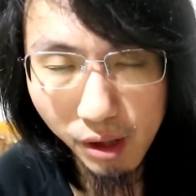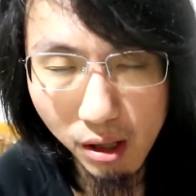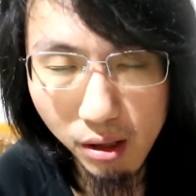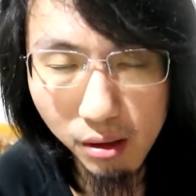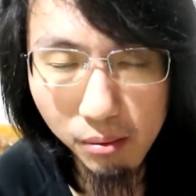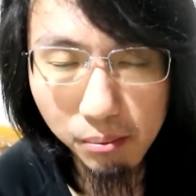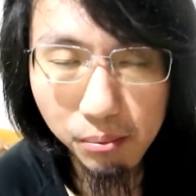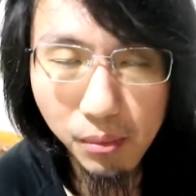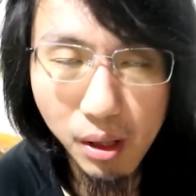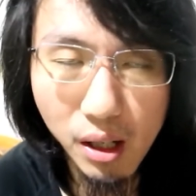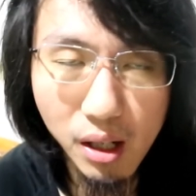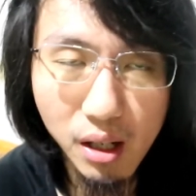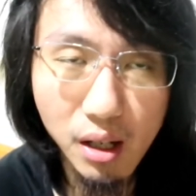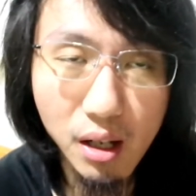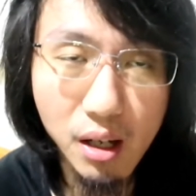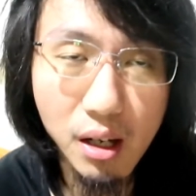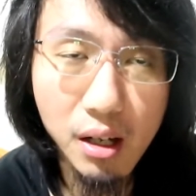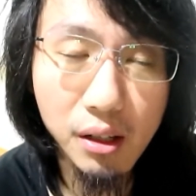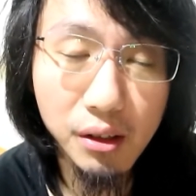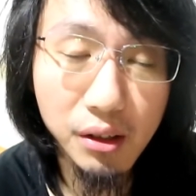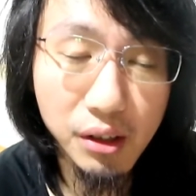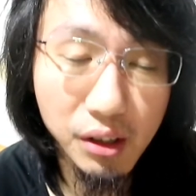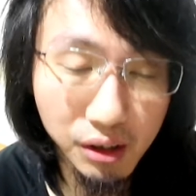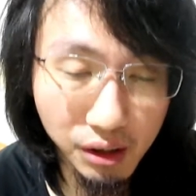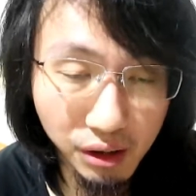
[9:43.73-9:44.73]
um,
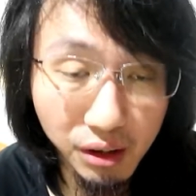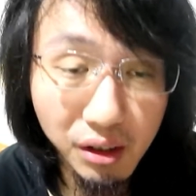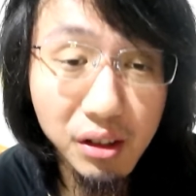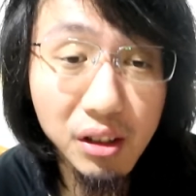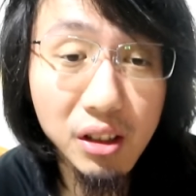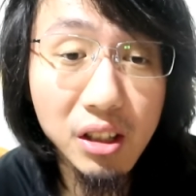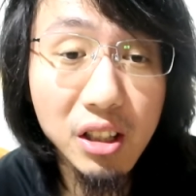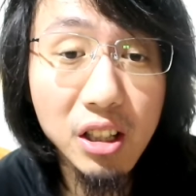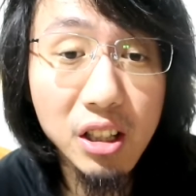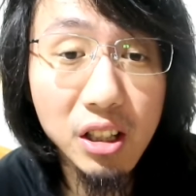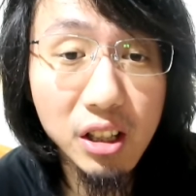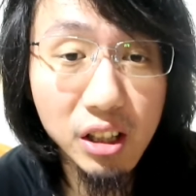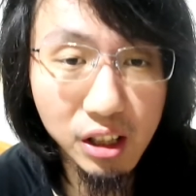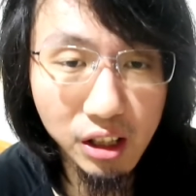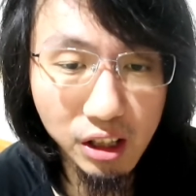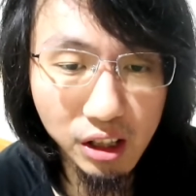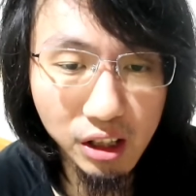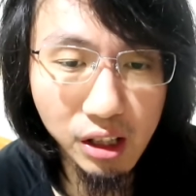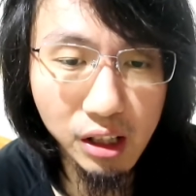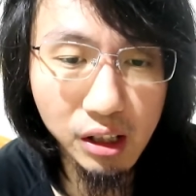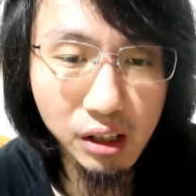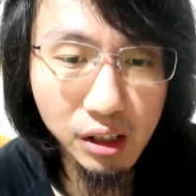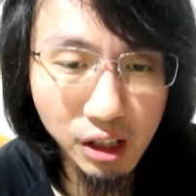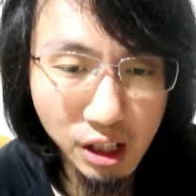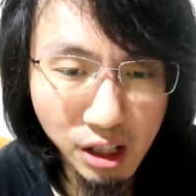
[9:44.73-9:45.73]
a
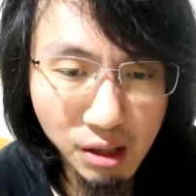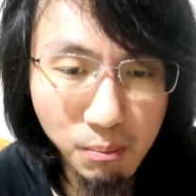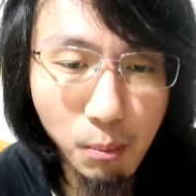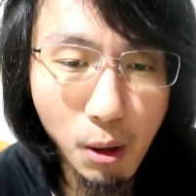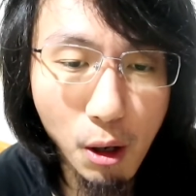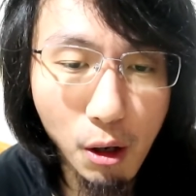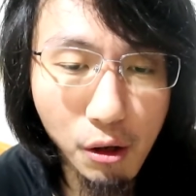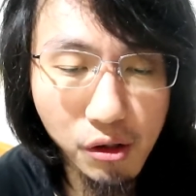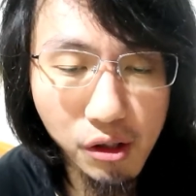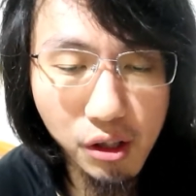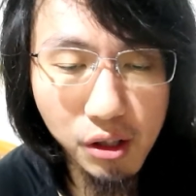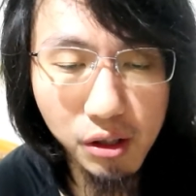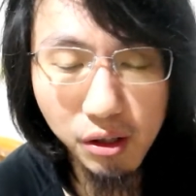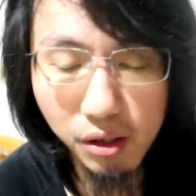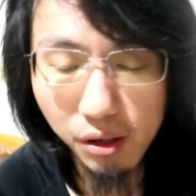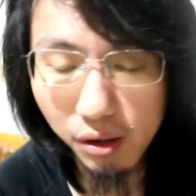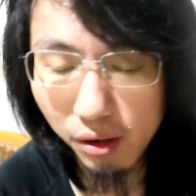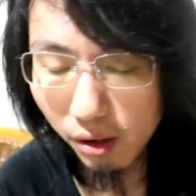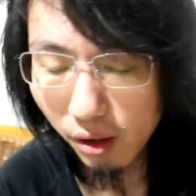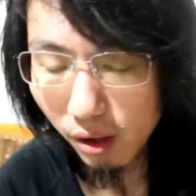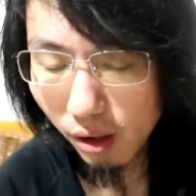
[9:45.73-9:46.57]
de deposit